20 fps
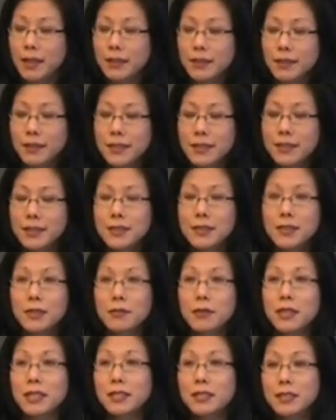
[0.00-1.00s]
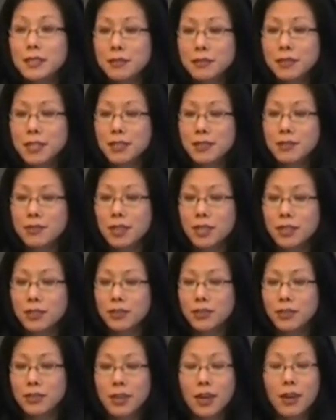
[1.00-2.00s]
So this is the relatively
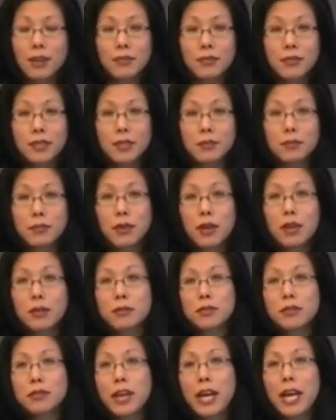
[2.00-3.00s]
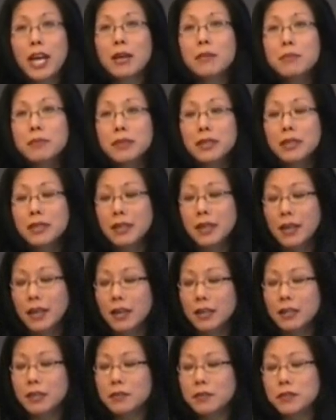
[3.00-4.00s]
structured, often impromptu, ambient
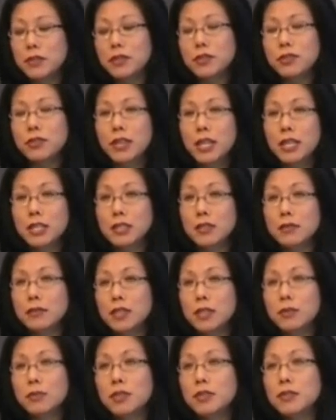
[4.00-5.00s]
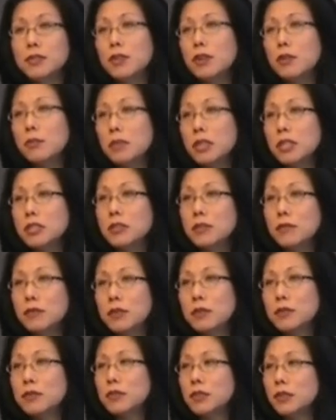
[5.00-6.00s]
kind of social activity where so much of
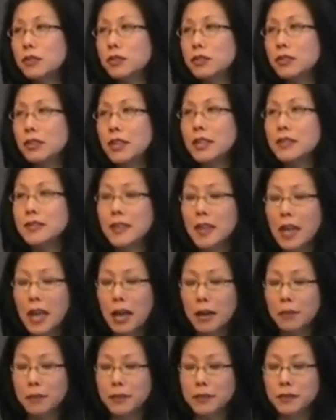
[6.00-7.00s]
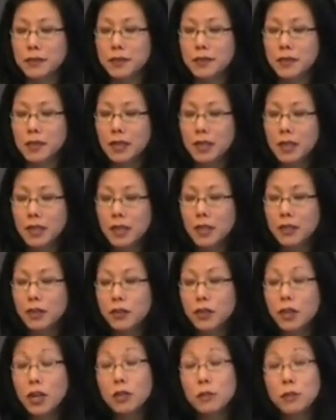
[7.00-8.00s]
youth socializing happens.
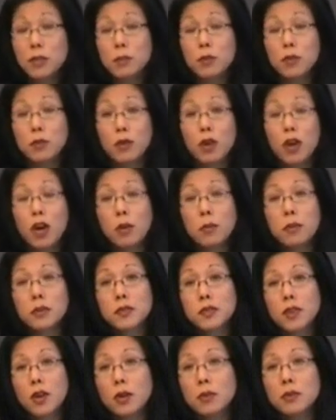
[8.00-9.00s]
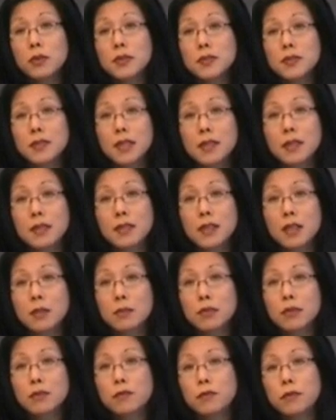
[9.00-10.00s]
Though young people will almost always say that
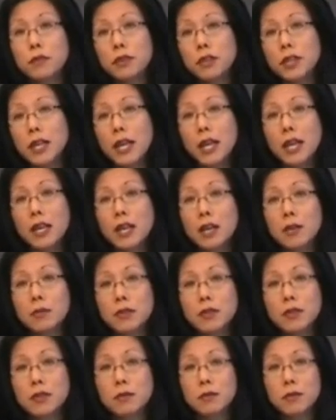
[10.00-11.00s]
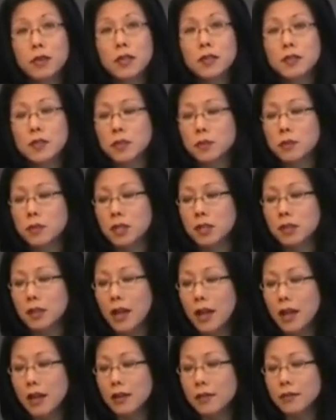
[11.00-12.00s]
they prefer to hang out with their friends in real
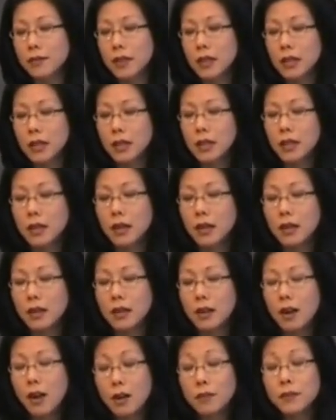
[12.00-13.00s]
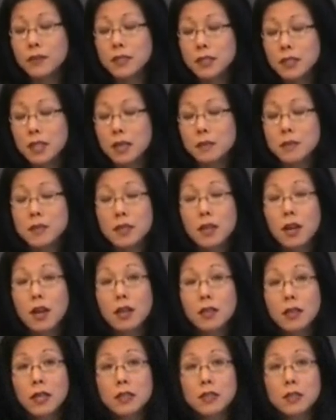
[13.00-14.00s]
life, oftentimes the
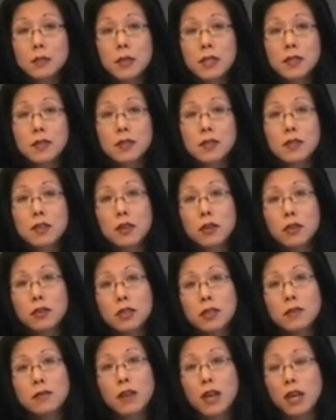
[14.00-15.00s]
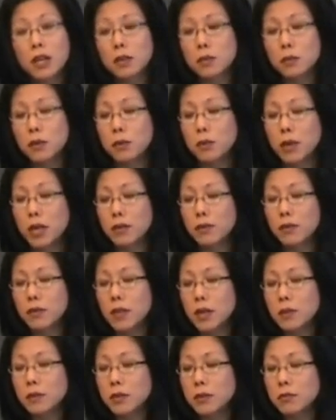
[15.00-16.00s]
online space is the only viable way
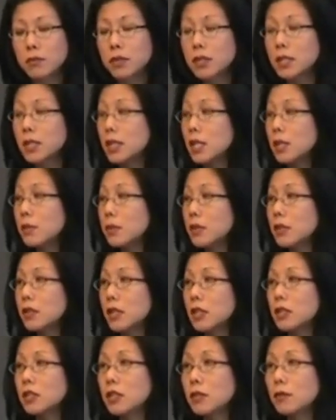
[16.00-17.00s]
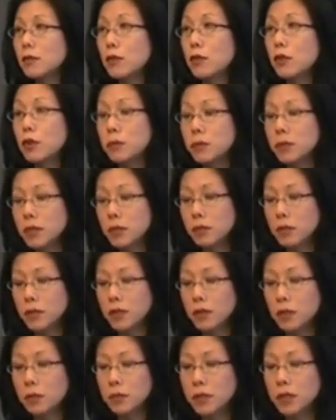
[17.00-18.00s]
for them to really keep in touch informally
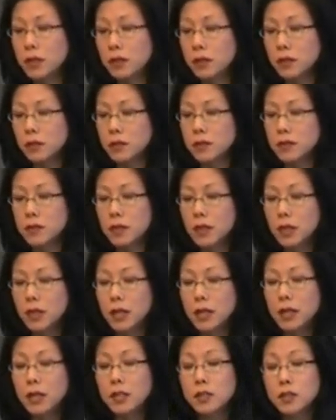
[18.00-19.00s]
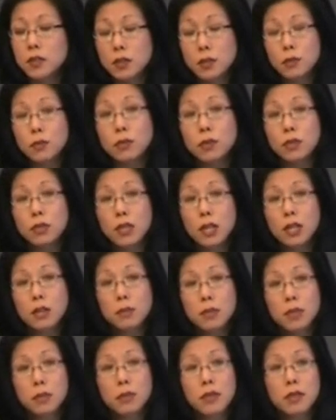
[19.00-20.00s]
with their peers. In school,
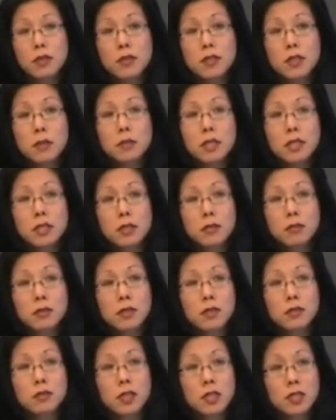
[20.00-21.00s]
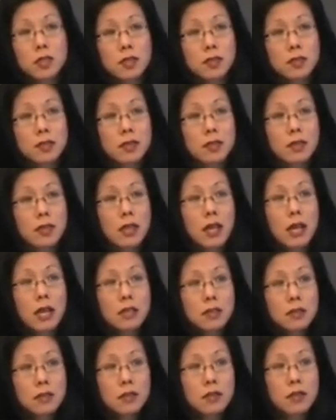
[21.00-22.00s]
young people are subject to restrictions to the
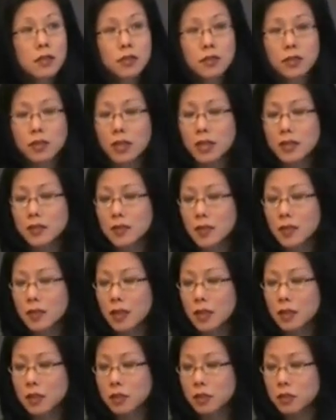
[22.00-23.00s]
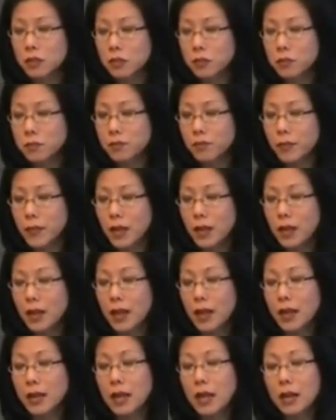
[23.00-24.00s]
kinds of socializing they can do,
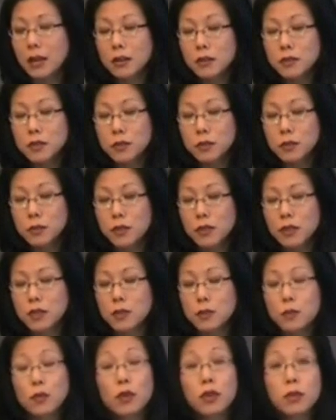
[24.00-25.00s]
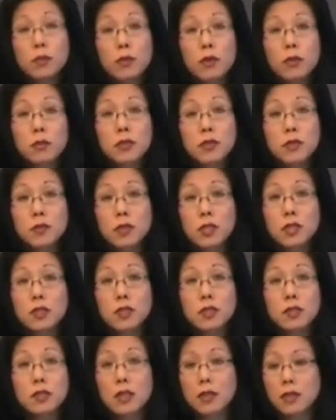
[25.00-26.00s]
and out of school, there's more and more
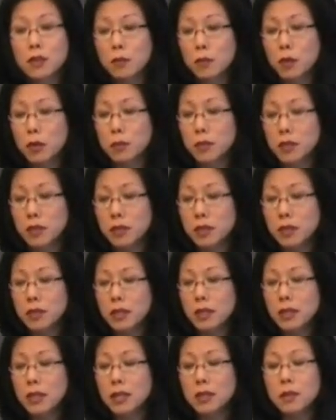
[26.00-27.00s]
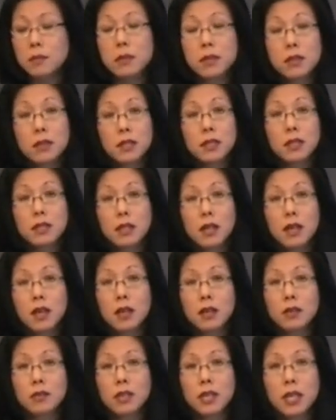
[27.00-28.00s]
restrictions on their mobility and ability to
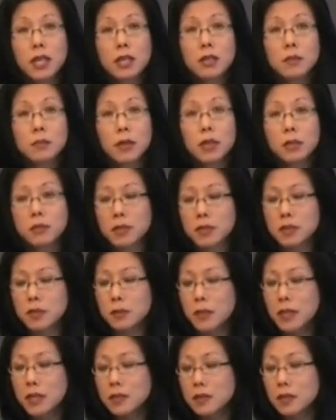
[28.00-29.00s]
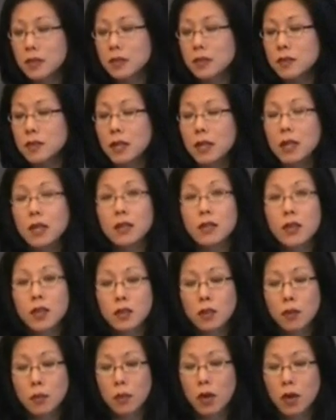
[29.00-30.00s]
congregate in public spaces
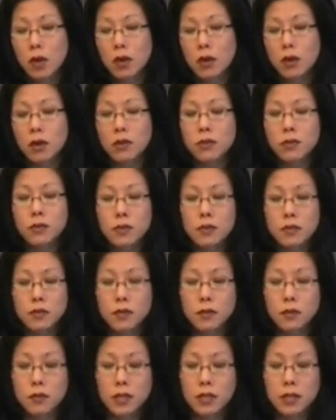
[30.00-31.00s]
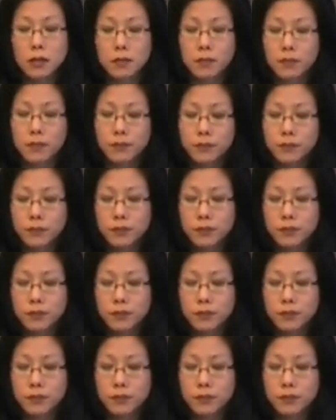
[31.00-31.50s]
like the mall or the street.